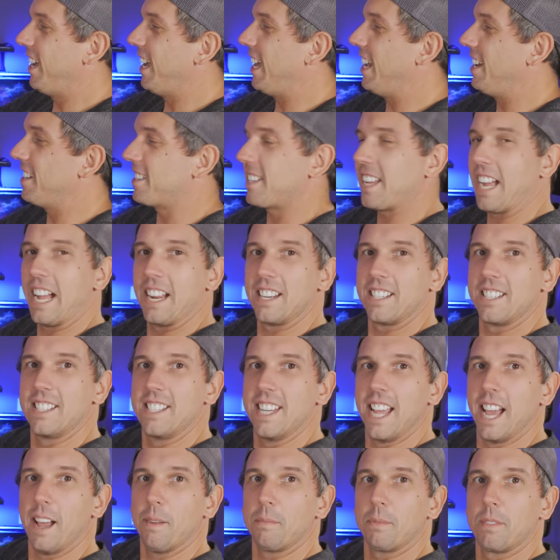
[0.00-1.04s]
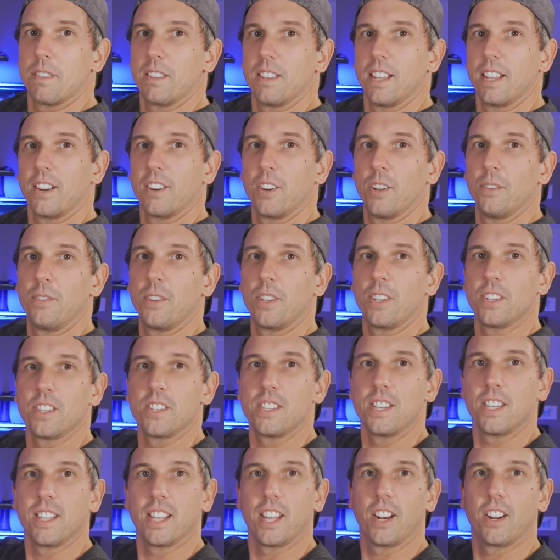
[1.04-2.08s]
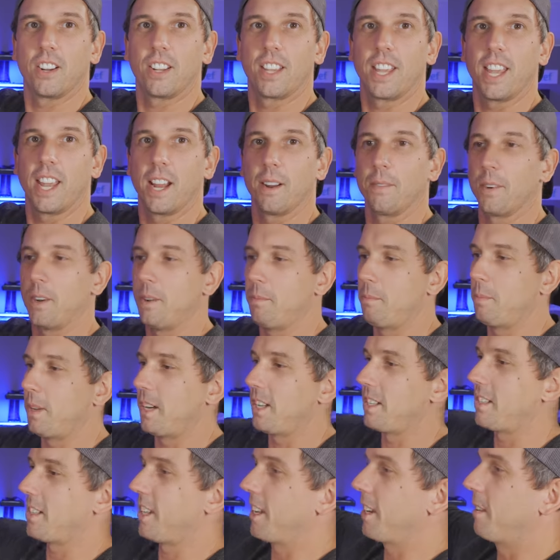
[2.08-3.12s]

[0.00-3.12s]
And it's got depth. I don't know if you can see that on camera, but it's